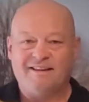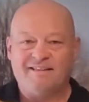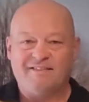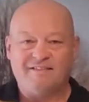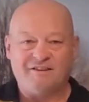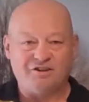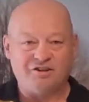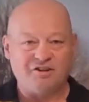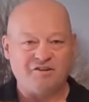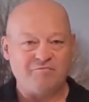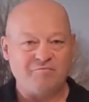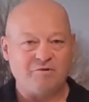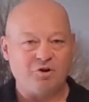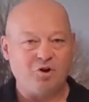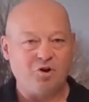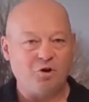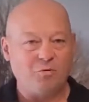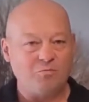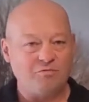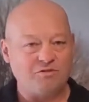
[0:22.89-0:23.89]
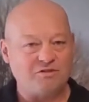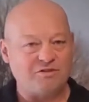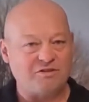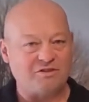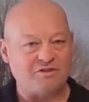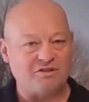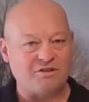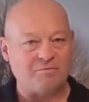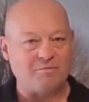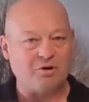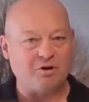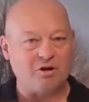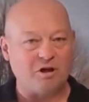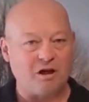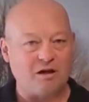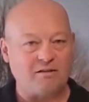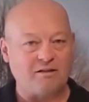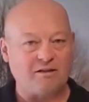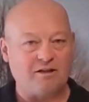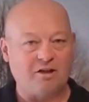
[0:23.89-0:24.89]
The Chief Mahomes is a simple
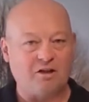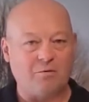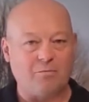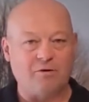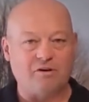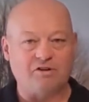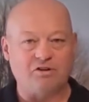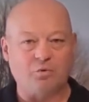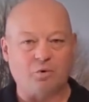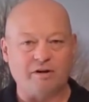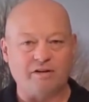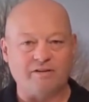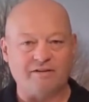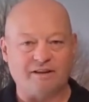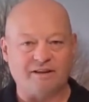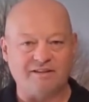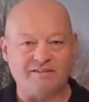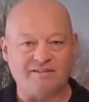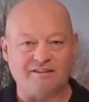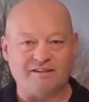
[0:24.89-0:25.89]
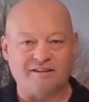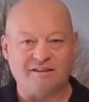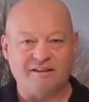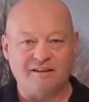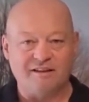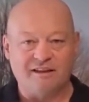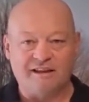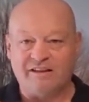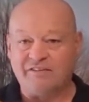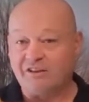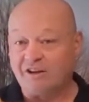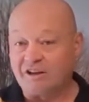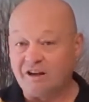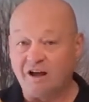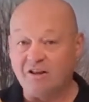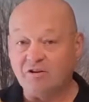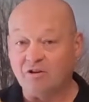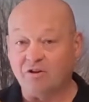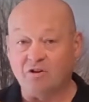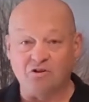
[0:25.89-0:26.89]
cocktail, but it's quite tasty, and the
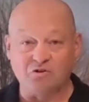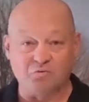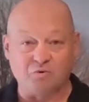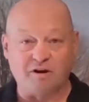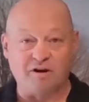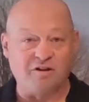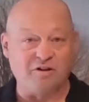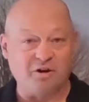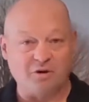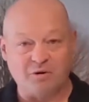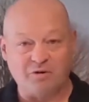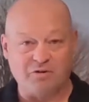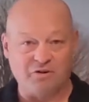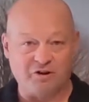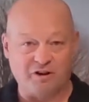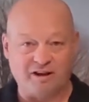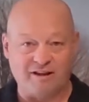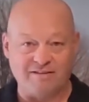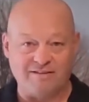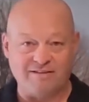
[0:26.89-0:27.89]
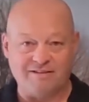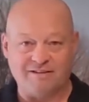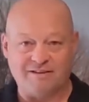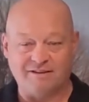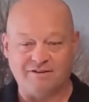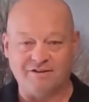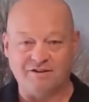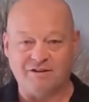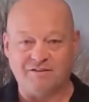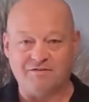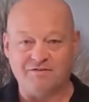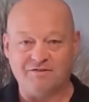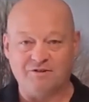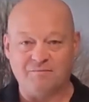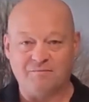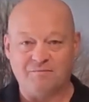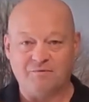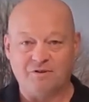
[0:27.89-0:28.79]
color goes right along with our Kansas City Chiefs.